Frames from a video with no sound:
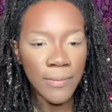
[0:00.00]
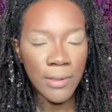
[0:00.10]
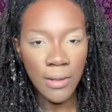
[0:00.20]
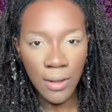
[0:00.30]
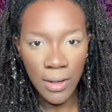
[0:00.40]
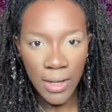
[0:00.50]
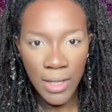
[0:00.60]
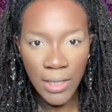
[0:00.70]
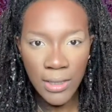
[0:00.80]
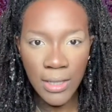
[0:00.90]
All
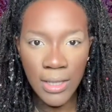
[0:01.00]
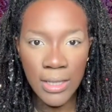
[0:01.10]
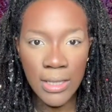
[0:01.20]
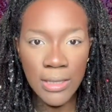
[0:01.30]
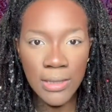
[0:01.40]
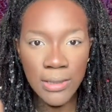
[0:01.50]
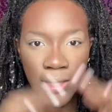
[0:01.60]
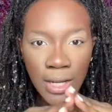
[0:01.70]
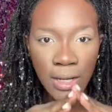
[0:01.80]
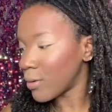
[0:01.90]
right, and
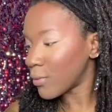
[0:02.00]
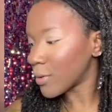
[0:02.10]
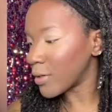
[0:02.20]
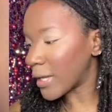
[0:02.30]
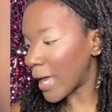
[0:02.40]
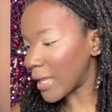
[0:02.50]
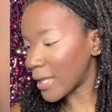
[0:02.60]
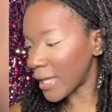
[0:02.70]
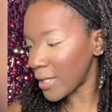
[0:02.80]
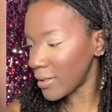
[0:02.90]
there. We're gonna
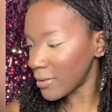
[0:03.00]
highlight.